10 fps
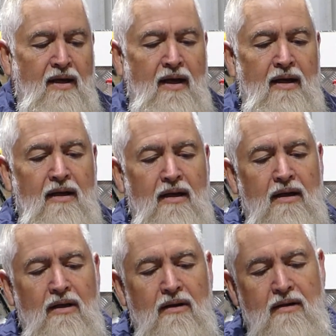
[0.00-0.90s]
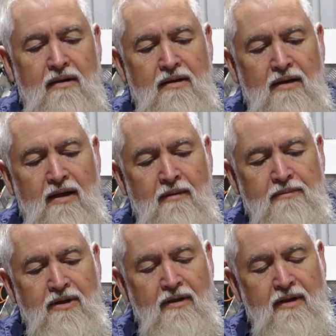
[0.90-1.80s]
And look,
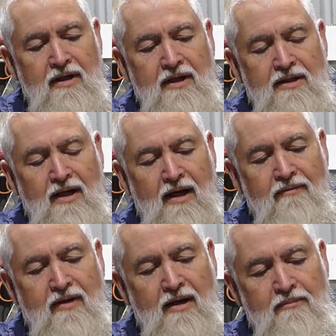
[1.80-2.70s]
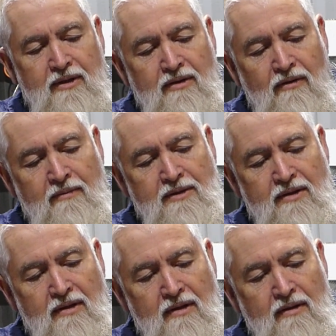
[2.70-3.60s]
turning the engine over a couple of times